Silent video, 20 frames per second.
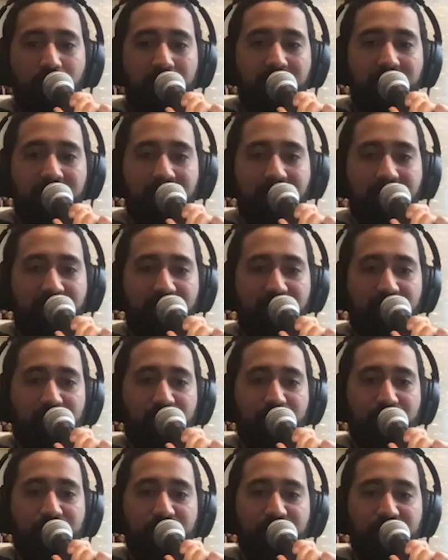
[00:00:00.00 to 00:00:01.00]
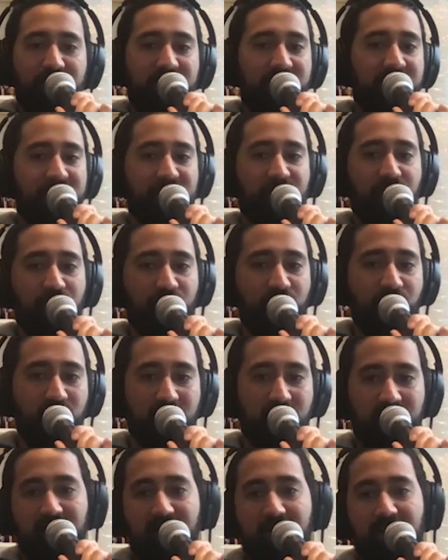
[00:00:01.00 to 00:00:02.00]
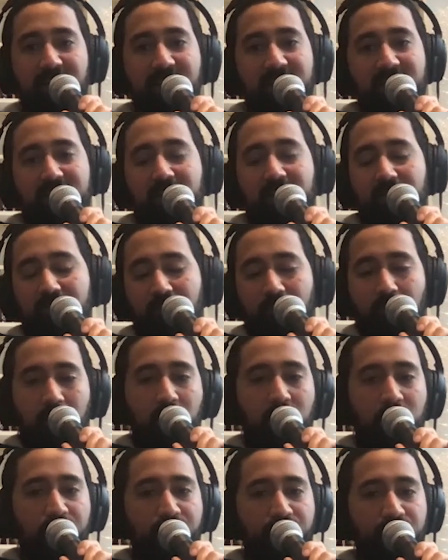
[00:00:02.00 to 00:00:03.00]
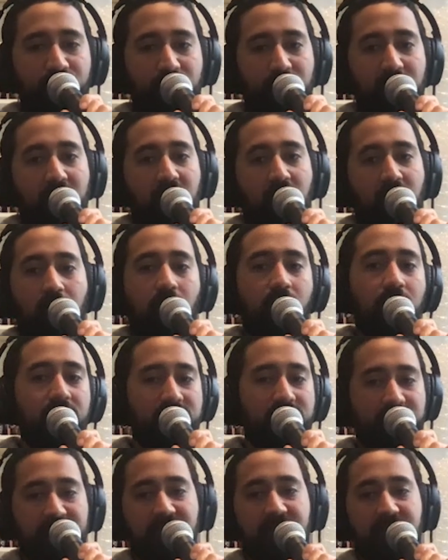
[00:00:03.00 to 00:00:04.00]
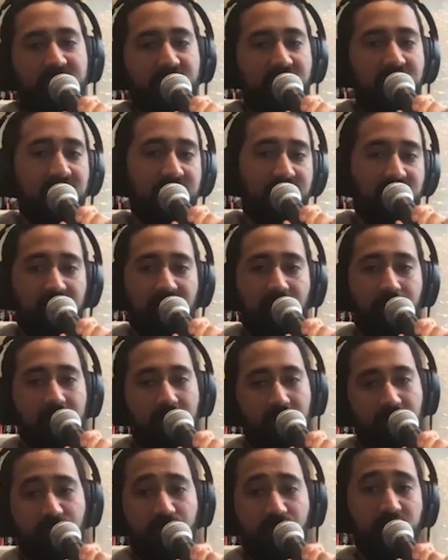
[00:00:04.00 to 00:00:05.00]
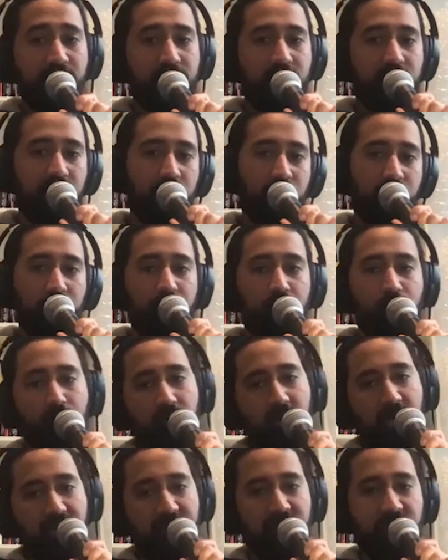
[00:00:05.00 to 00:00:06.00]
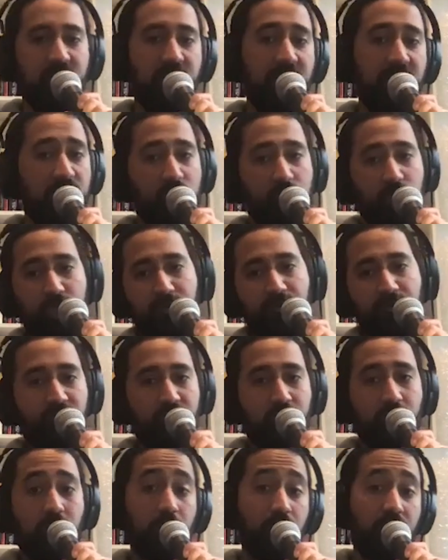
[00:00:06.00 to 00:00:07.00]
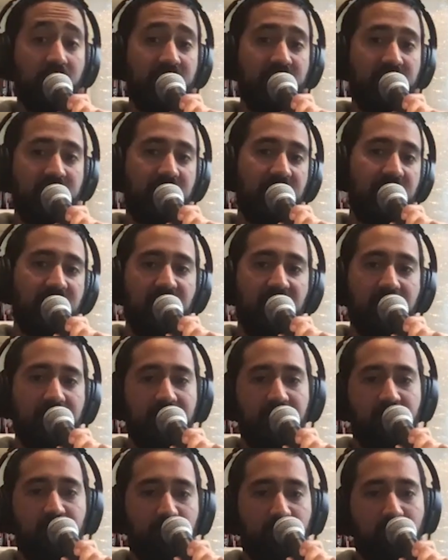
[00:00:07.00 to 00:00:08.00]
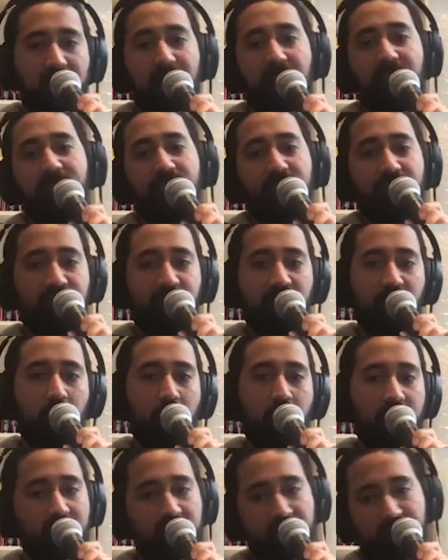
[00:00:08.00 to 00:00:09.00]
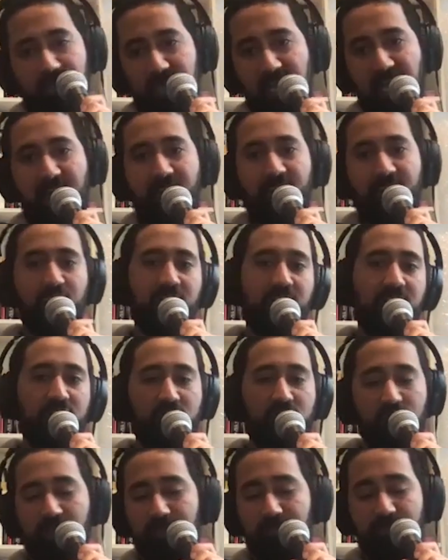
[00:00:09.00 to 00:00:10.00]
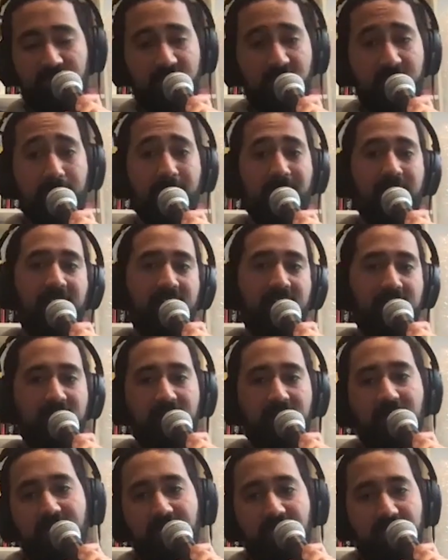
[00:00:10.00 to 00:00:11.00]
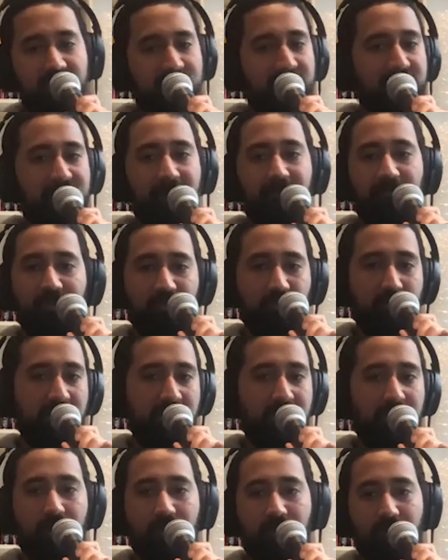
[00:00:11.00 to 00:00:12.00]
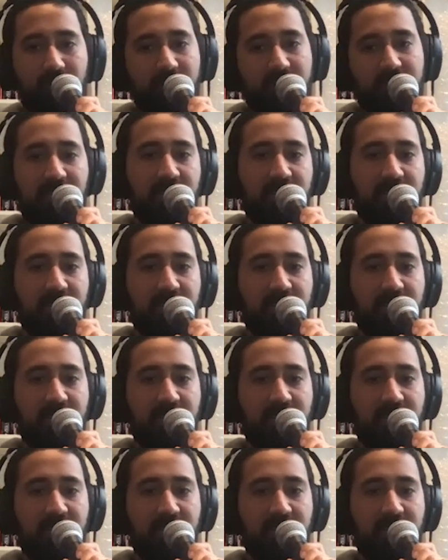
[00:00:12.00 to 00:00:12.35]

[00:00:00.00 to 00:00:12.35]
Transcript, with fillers: winter afternoon music. It's not gonna yeah. work. So. All this is said amongst people who you have a relationship with already. And, you know, like with Floyd, they have relationships, they're a band. It's the same with me, you know, it's